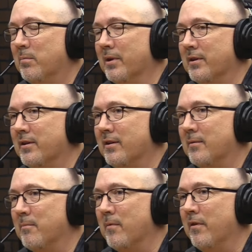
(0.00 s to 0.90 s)
But
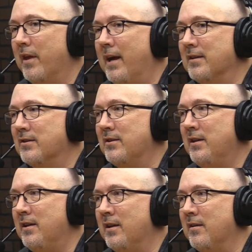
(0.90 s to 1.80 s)
um, that
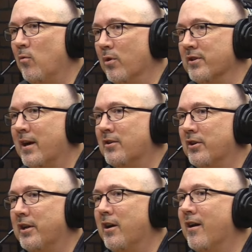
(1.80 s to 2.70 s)
scene was
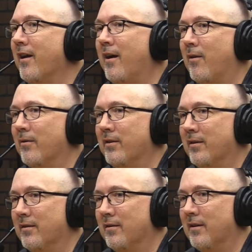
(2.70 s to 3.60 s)
actually cut out
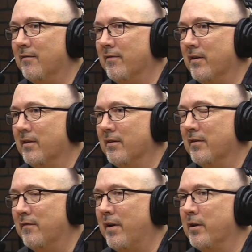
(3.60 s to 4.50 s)
of the,
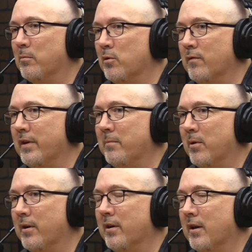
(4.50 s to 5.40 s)
the final movie.
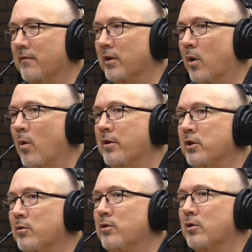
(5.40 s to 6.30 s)
But if you go on
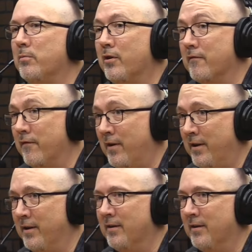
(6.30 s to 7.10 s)
YouTube, you can find